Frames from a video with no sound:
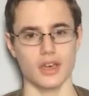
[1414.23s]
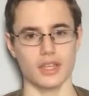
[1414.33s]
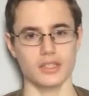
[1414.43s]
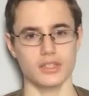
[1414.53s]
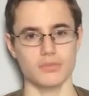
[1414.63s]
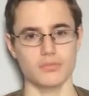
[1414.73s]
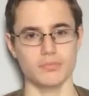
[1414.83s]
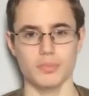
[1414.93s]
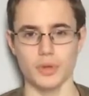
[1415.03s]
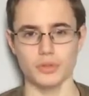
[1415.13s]
It's
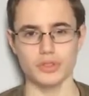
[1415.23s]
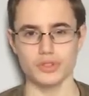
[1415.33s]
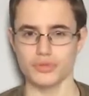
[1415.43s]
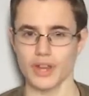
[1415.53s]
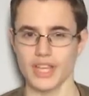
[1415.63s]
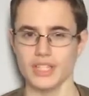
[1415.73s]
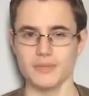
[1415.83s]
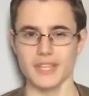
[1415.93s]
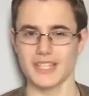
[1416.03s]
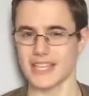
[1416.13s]
not trains,
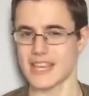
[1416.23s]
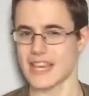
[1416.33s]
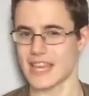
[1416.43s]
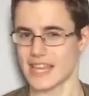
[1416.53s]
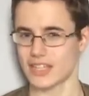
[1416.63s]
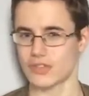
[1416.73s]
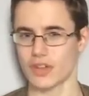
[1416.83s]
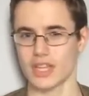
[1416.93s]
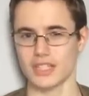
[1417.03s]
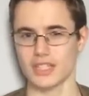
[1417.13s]
but it's near
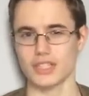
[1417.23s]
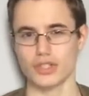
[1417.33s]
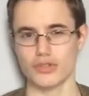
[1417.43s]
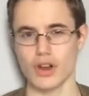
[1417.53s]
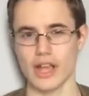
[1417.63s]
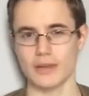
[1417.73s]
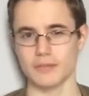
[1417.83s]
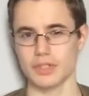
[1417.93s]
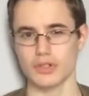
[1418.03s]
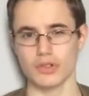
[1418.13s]
trains. It's
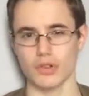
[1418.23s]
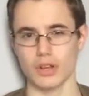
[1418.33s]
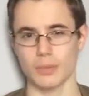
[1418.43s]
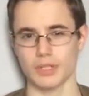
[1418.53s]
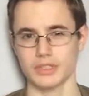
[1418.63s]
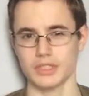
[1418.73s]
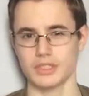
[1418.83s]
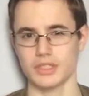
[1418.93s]
trams, trolley buses.